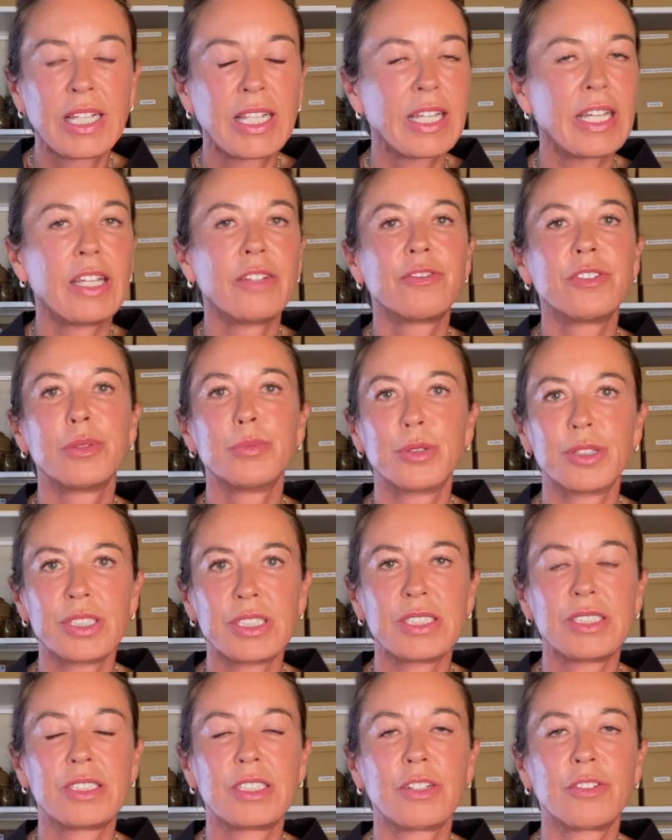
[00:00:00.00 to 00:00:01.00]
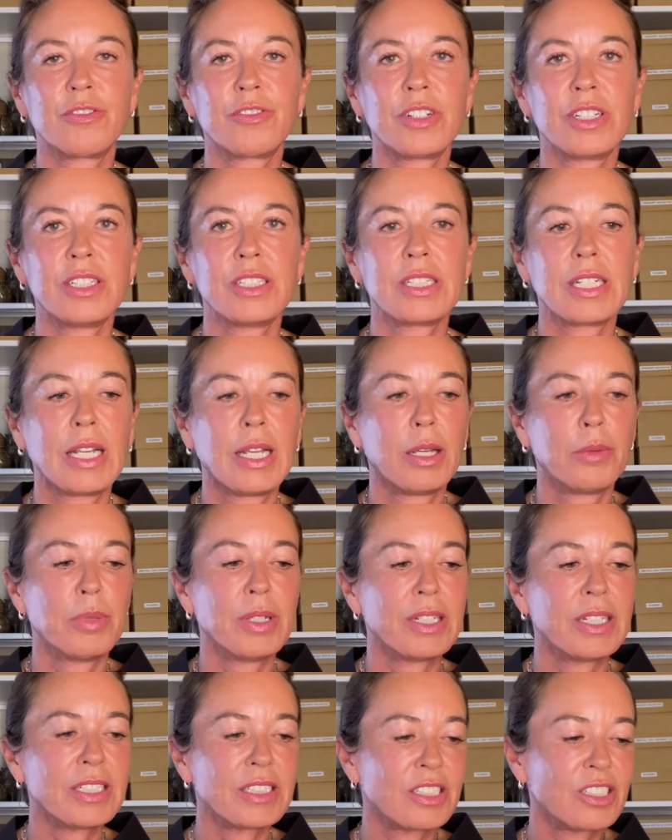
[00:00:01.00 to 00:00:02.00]
Everybody's different, but
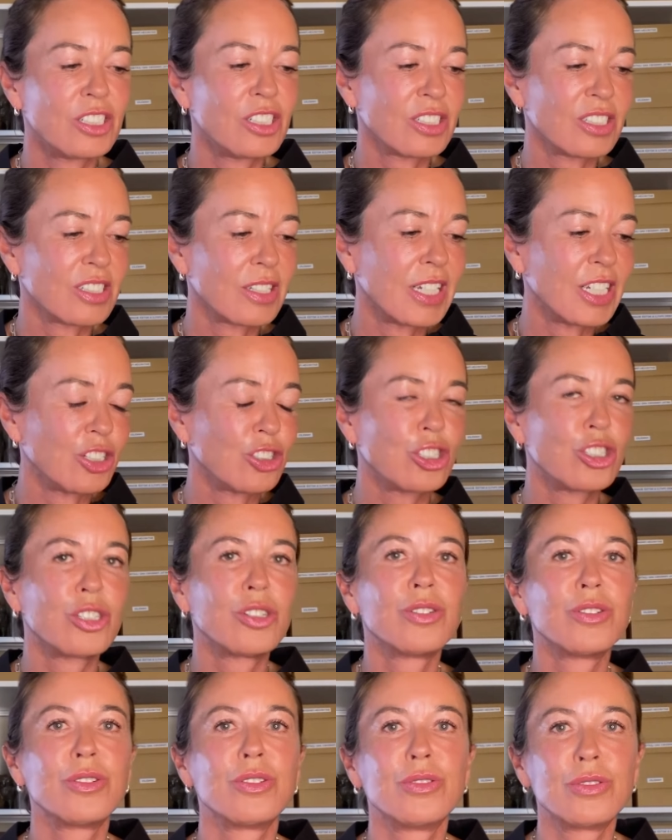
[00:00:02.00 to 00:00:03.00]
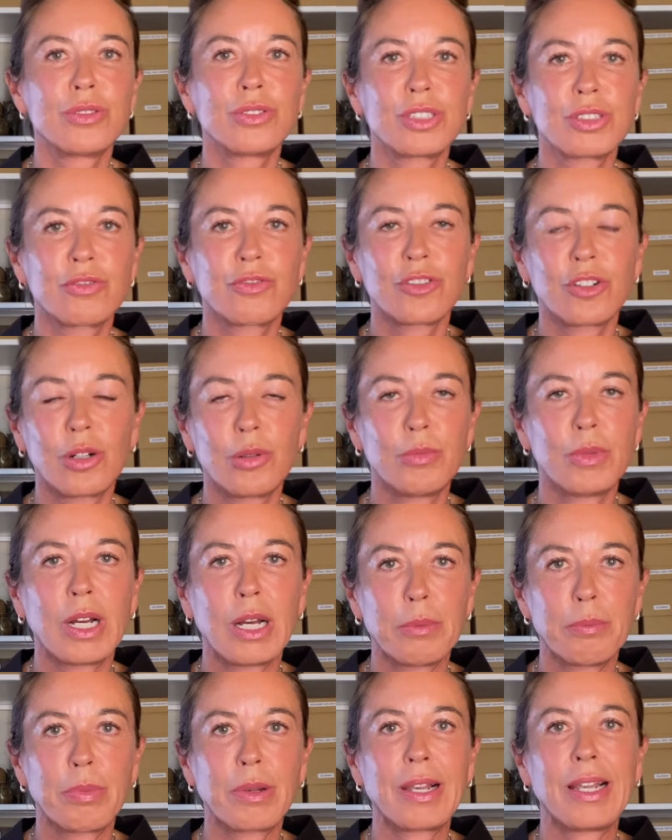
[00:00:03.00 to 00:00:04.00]
let's just like choose from a
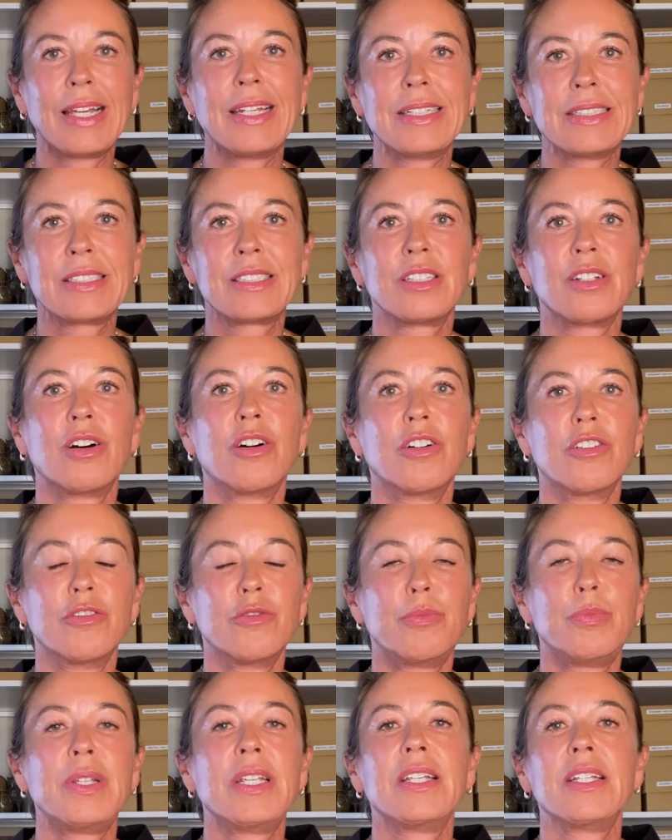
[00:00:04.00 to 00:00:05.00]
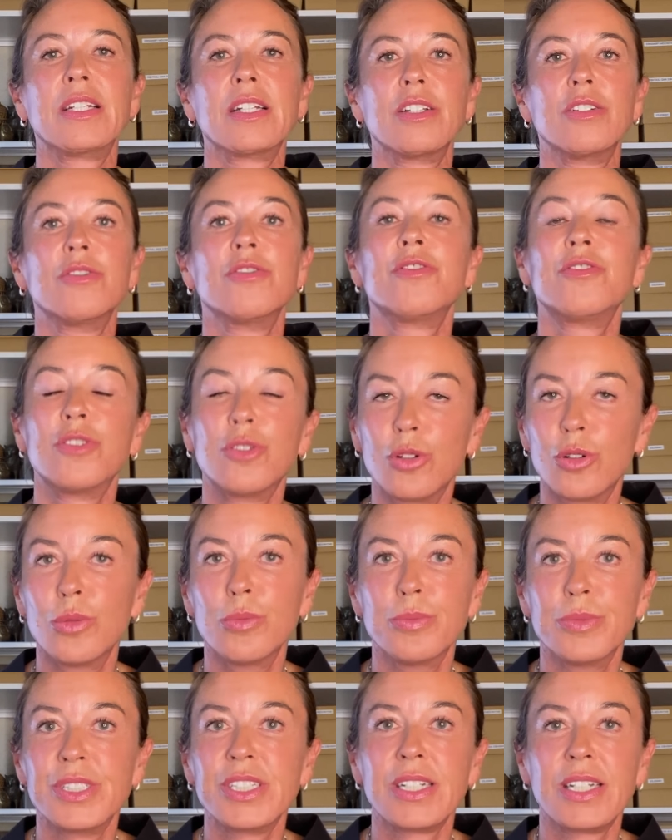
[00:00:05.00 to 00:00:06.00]
place of being
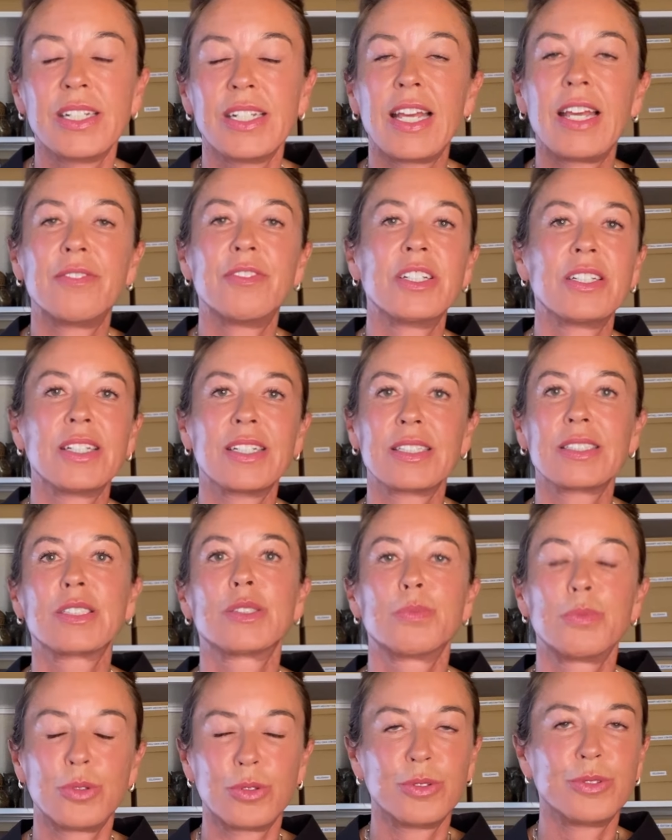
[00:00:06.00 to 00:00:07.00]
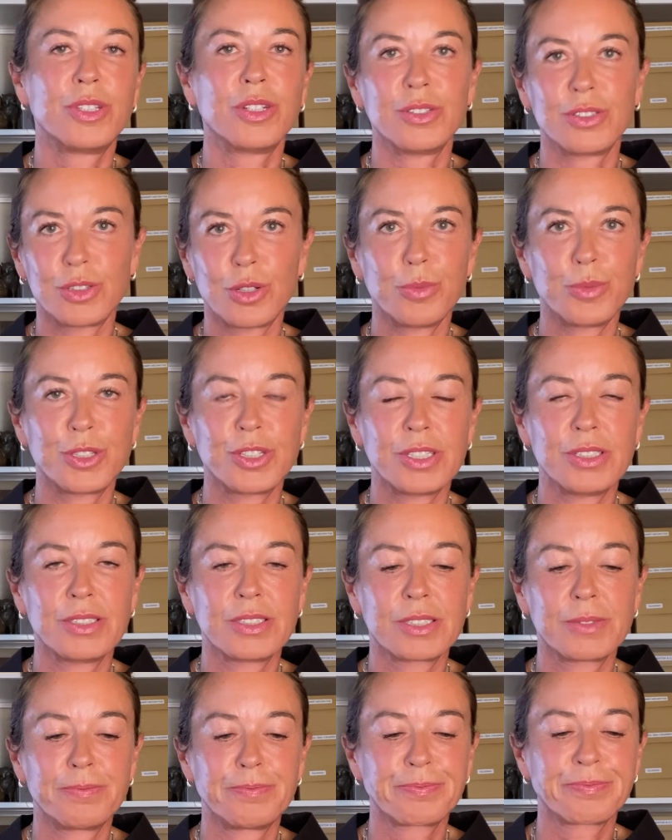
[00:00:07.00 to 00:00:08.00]
informed and having explored those
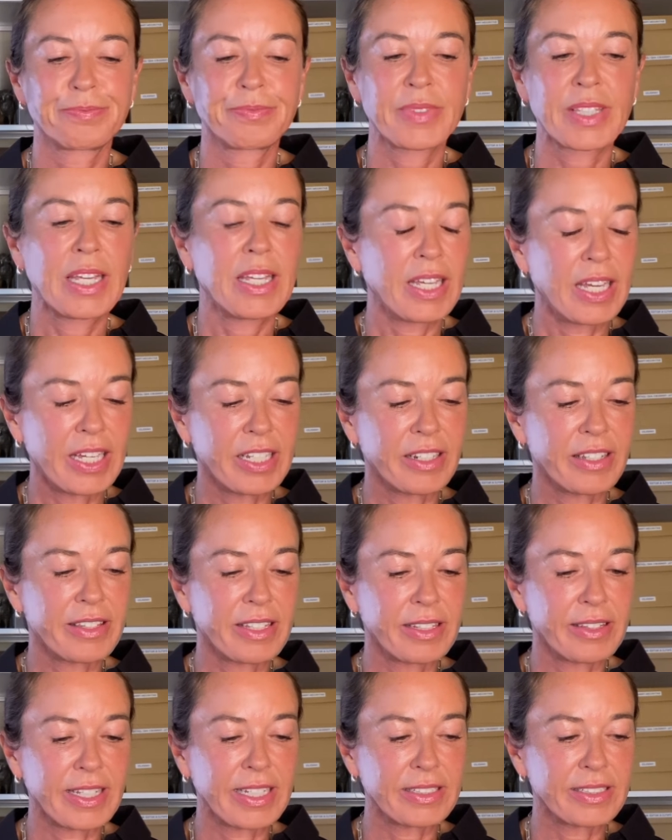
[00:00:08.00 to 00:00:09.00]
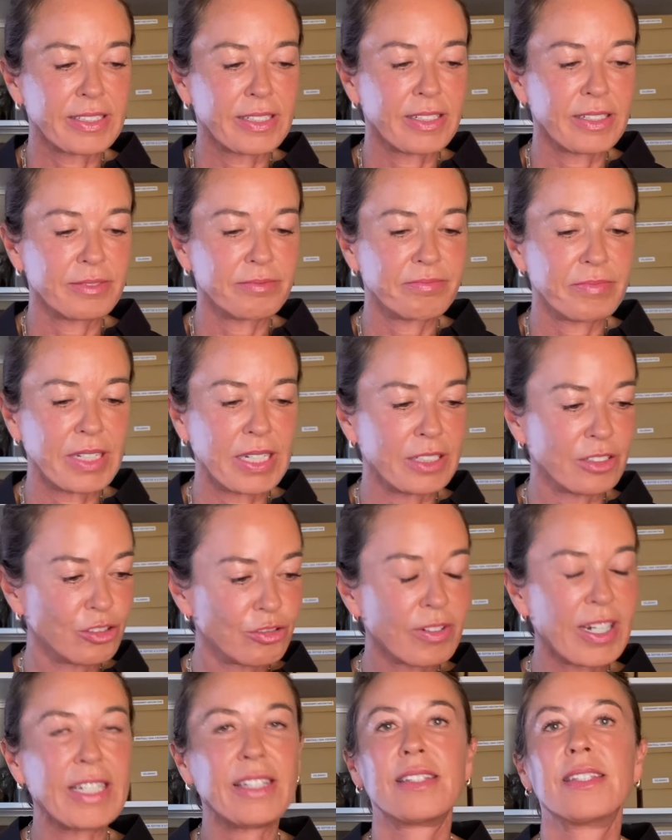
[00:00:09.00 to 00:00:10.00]
options. And I think that's a
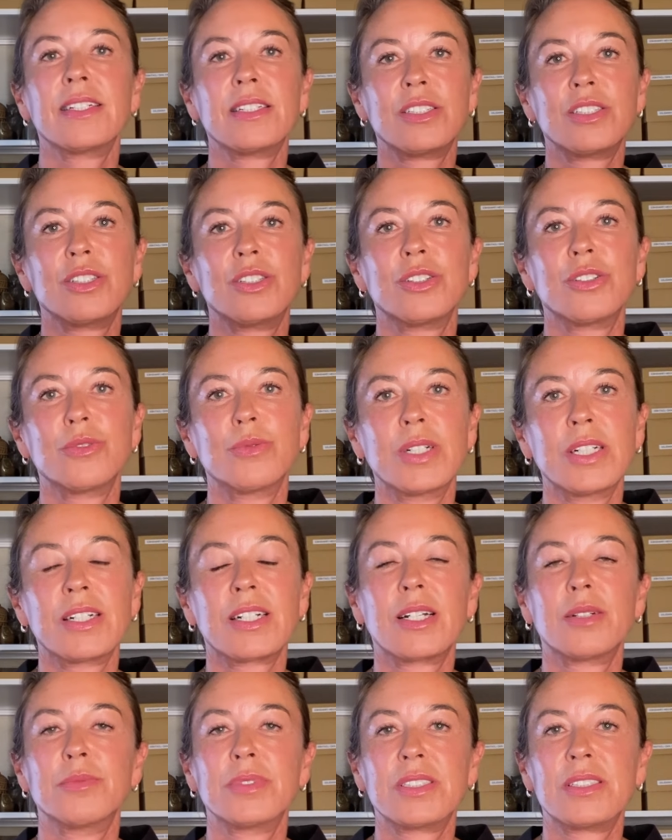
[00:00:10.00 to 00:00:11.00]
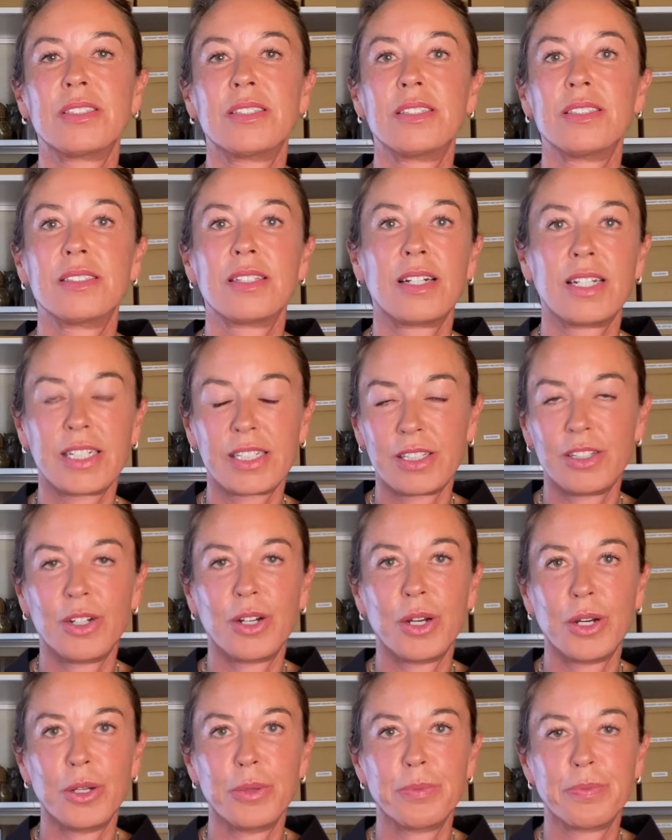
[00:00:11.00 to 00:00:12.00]
great thing to do when it comes to designing your
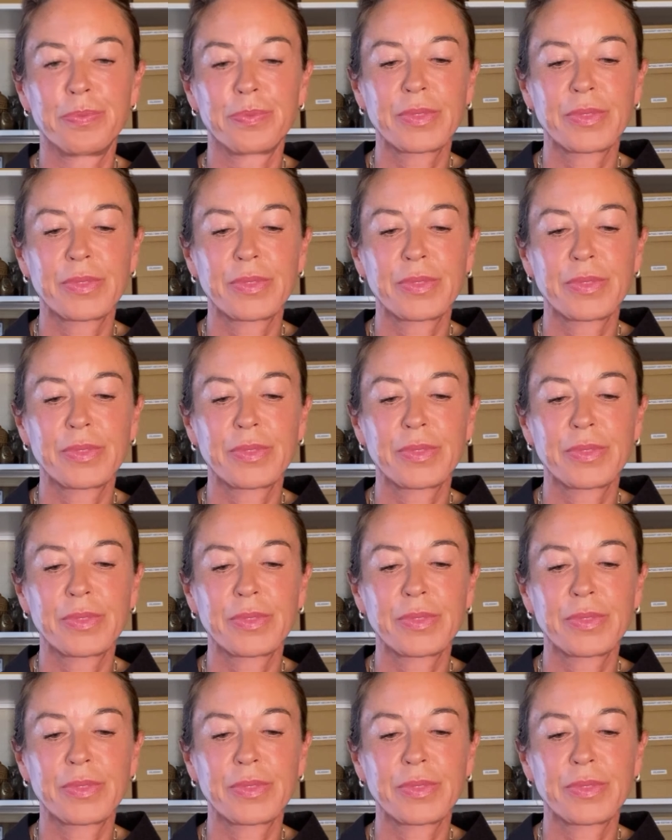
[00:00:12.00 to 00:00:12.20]
home.